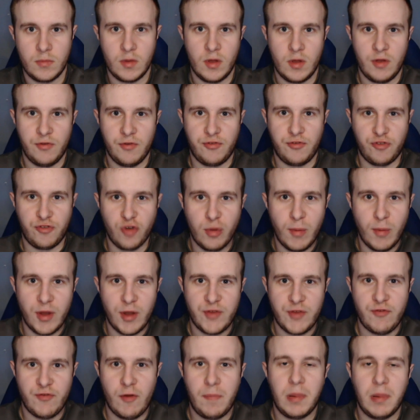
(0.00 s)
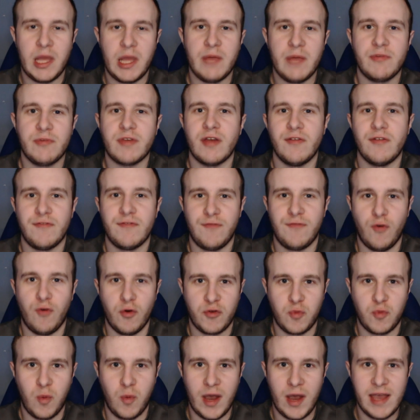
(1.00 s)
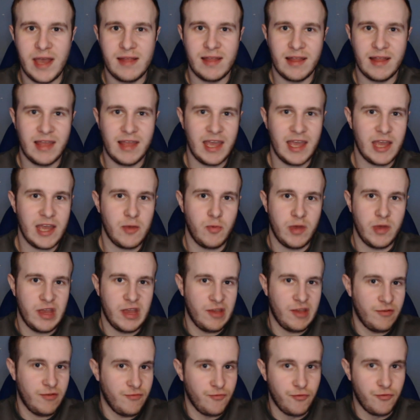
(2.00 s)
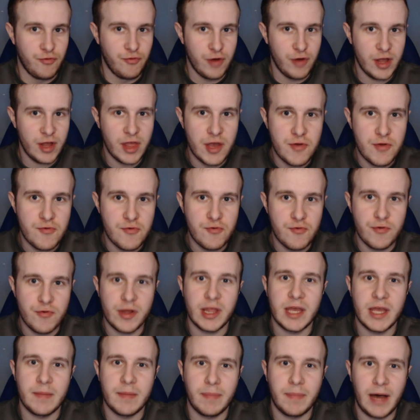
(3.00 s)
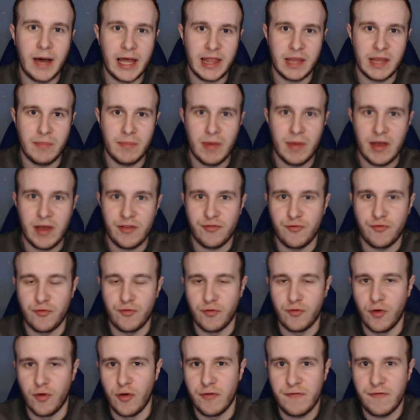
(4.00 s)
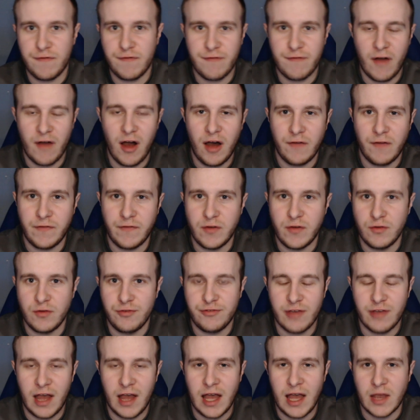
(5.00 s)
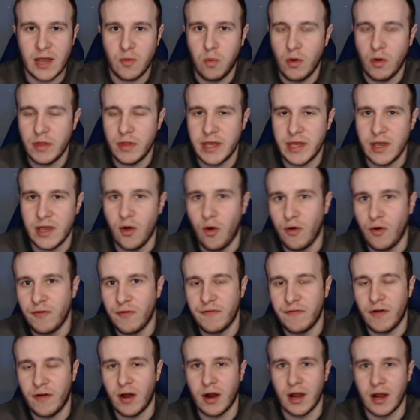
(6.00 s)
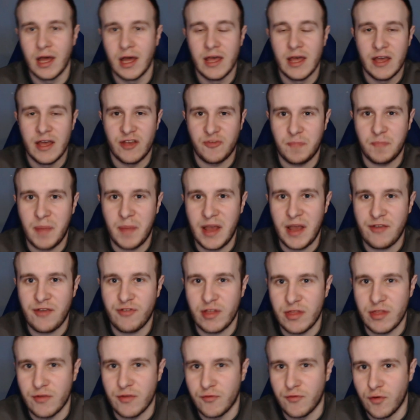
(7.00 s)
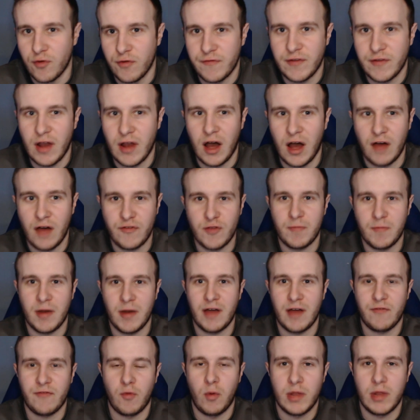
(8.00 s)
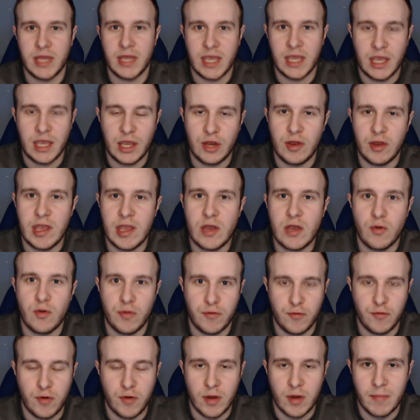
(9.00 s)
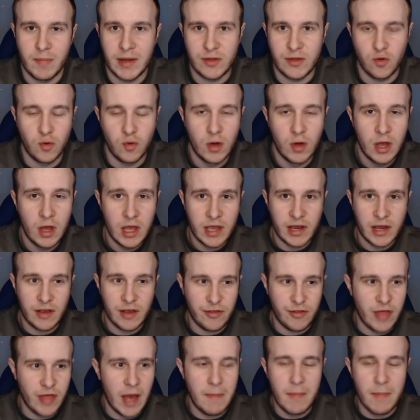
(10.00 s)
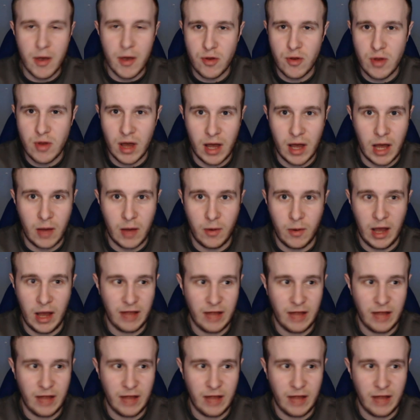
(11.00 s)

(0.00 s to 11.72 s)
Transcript: And so much of our play was getting forced wide today. We really, really badly missed Roof, Arfield, Jack, what they offer, especially the Roof and Arfield part for what they can create going through the middle. Because the amount of,